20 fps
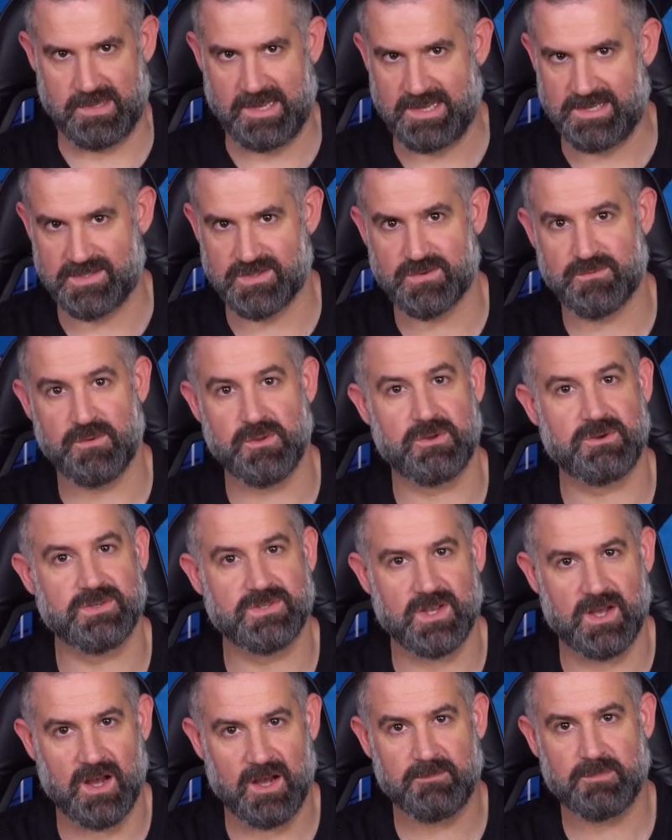lens for
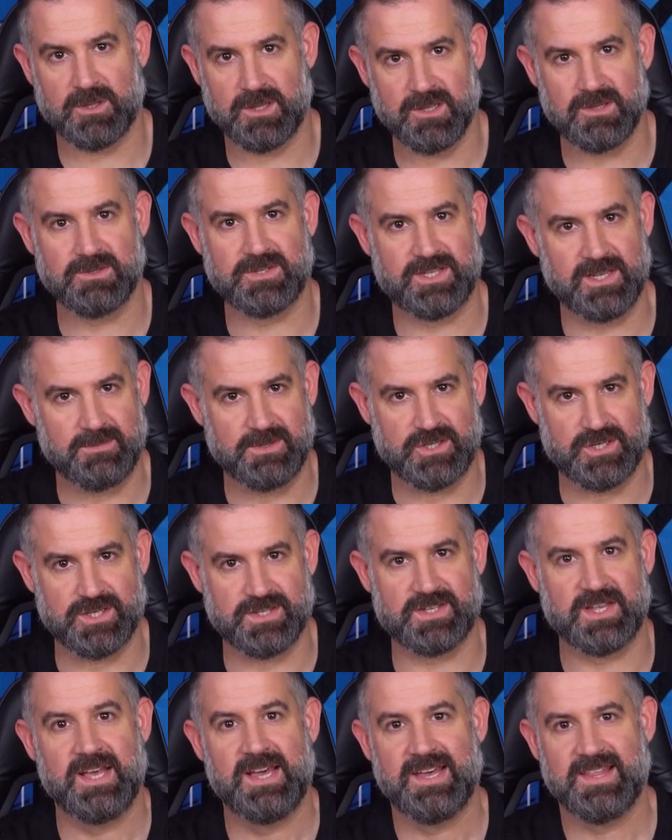those up close
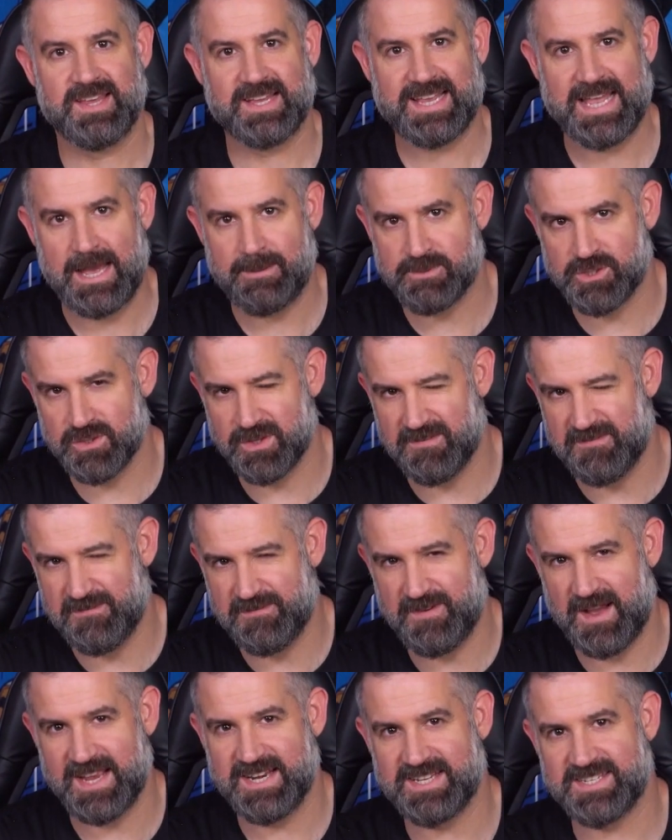images that capture the
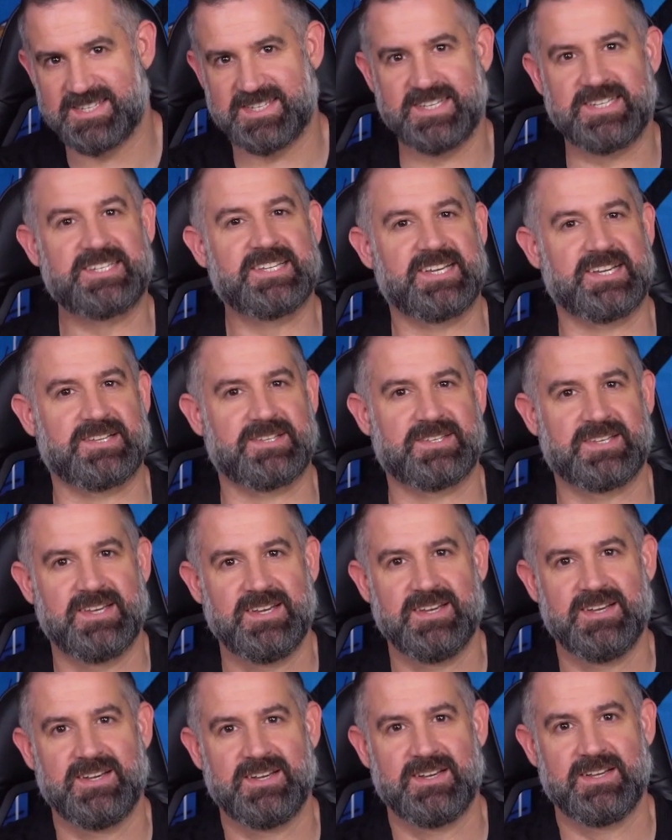finest details.
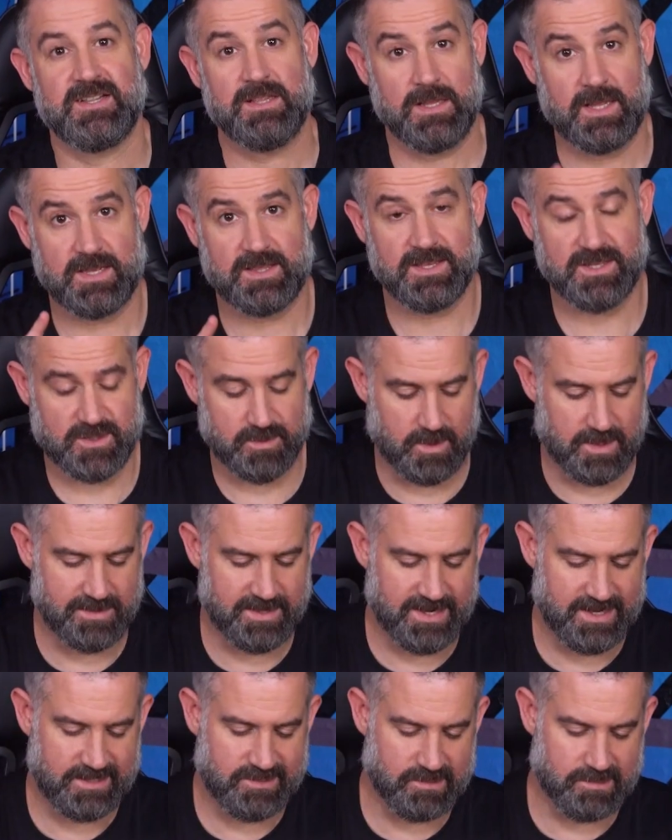Like this one
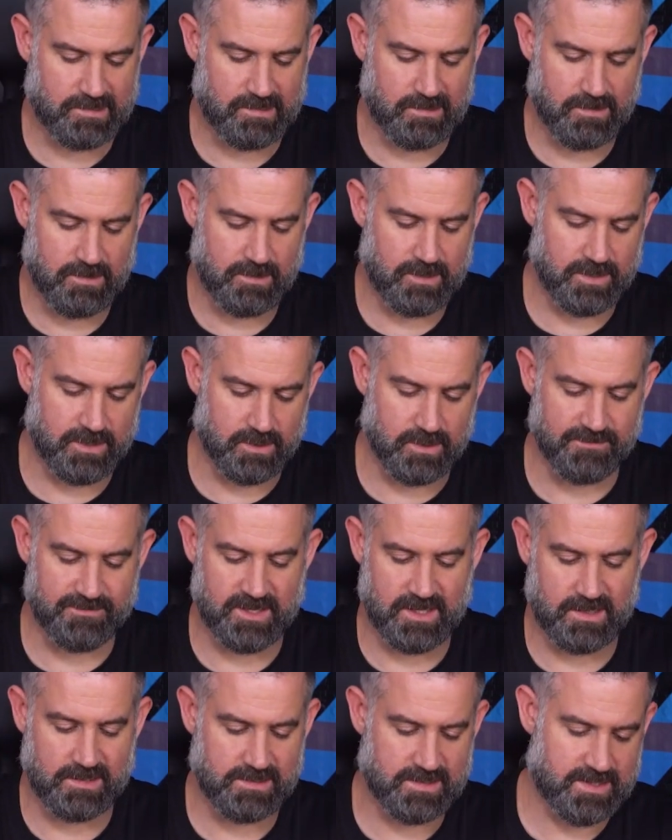that I took earlier of
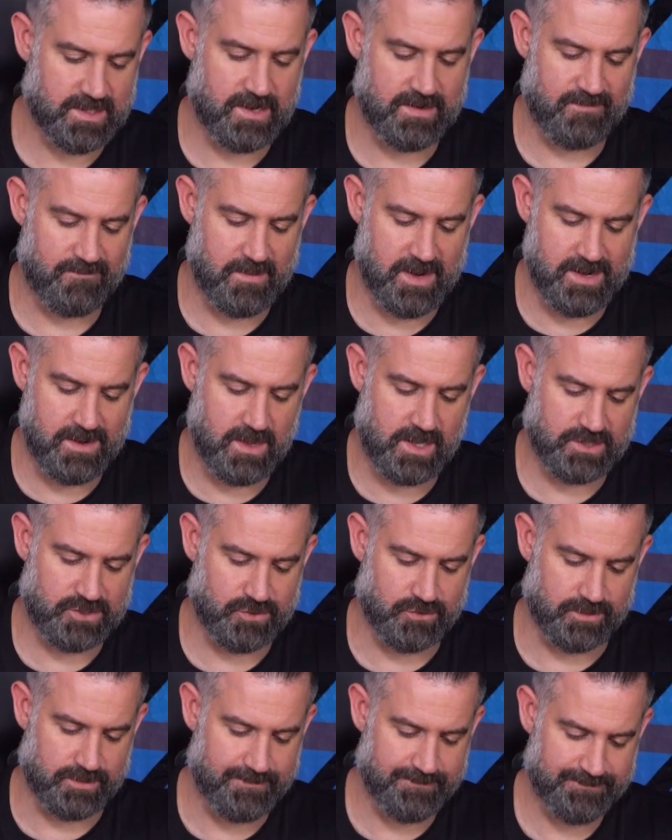the inside of my
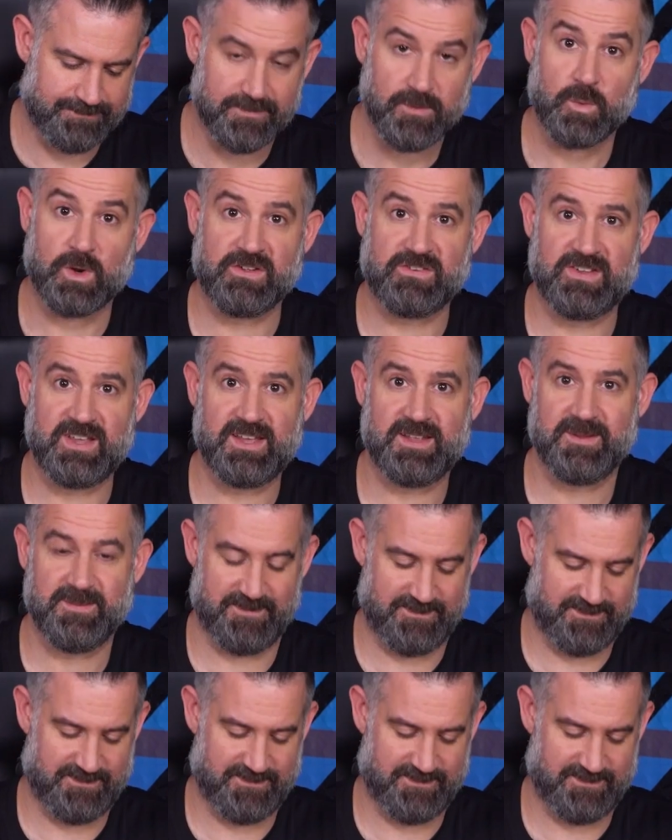nostril. Wanna see it?